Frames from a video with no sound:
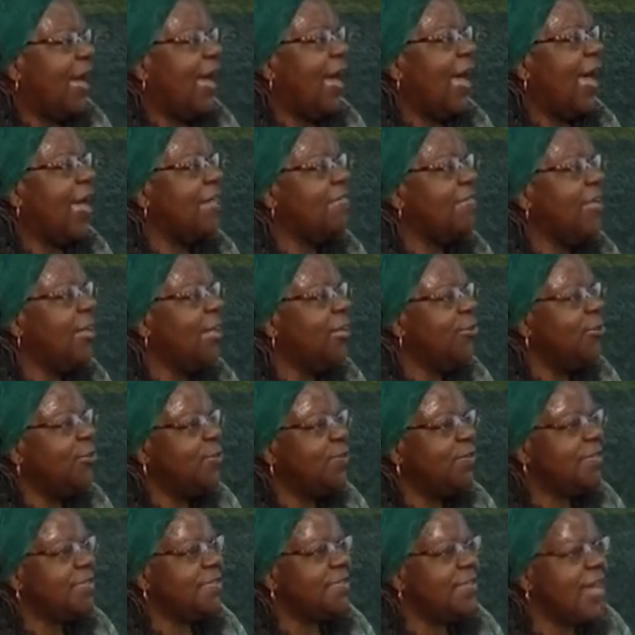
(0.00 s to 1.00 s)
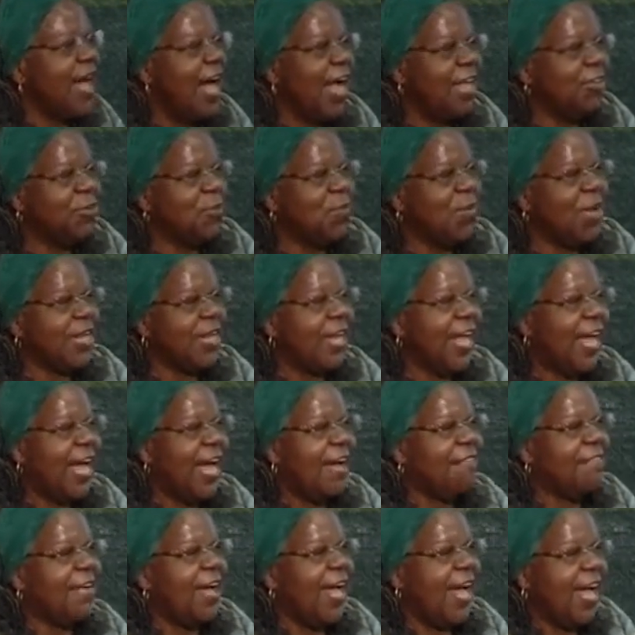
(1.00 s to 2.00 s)
and then you decide you want to
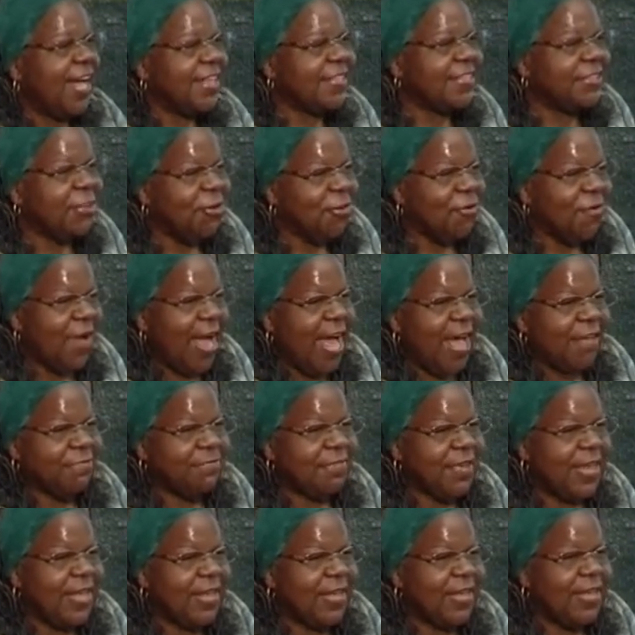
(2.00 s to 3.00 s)
have an ethnographic